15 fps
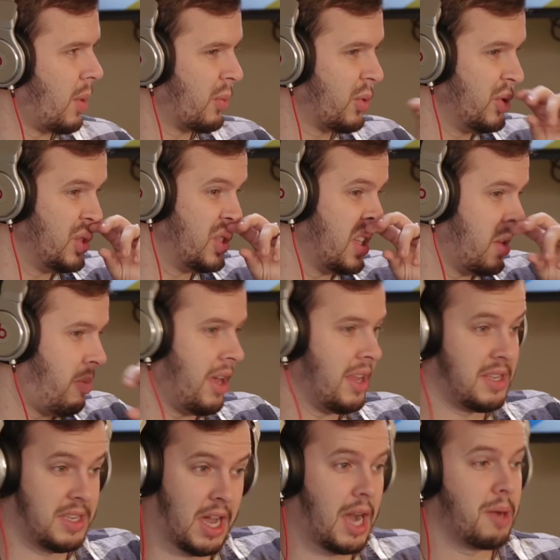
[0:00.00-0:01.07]
Cruise, and they
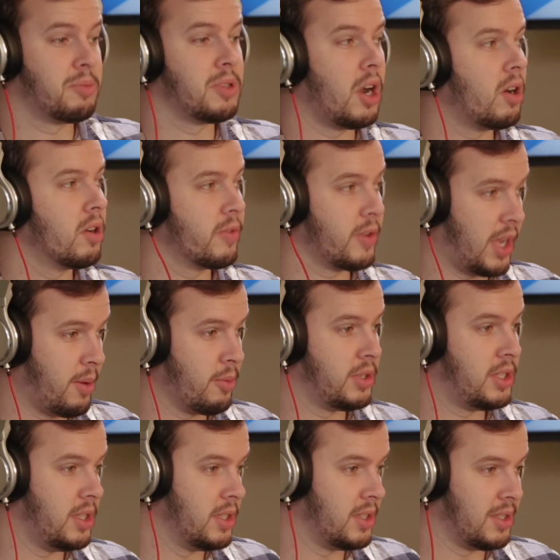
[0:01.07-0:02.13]
paid top dollar for Cameron
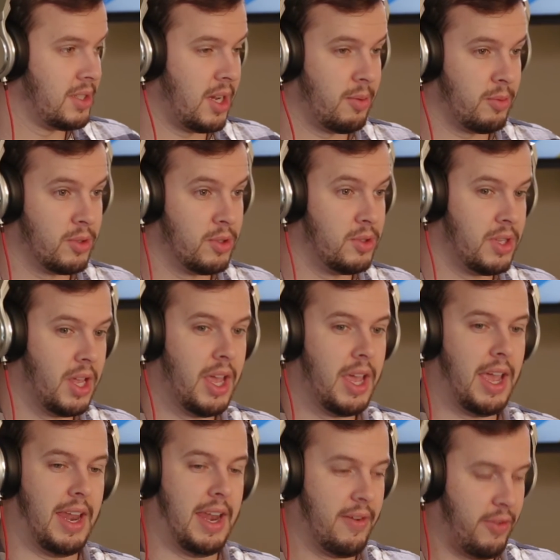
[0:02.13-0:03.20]
Diaz and Tom Cruise,
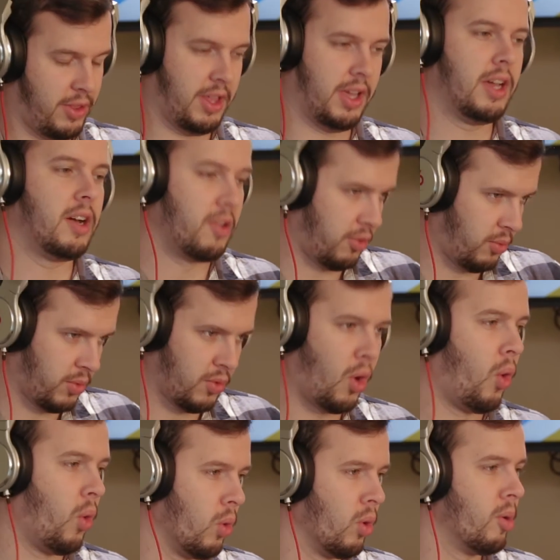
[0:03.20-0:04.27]
and everything else was
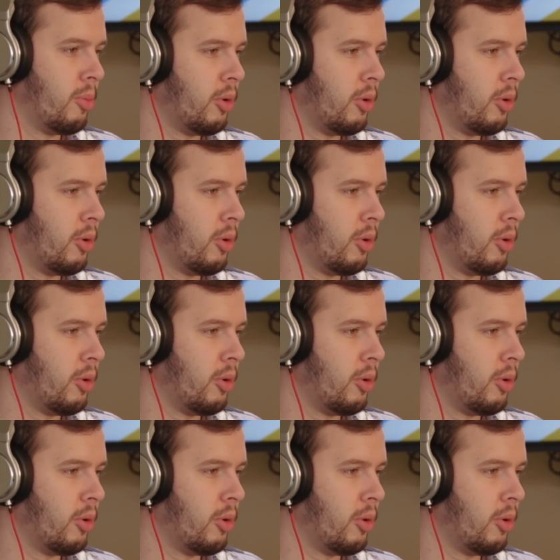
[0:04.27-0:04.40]
horrible,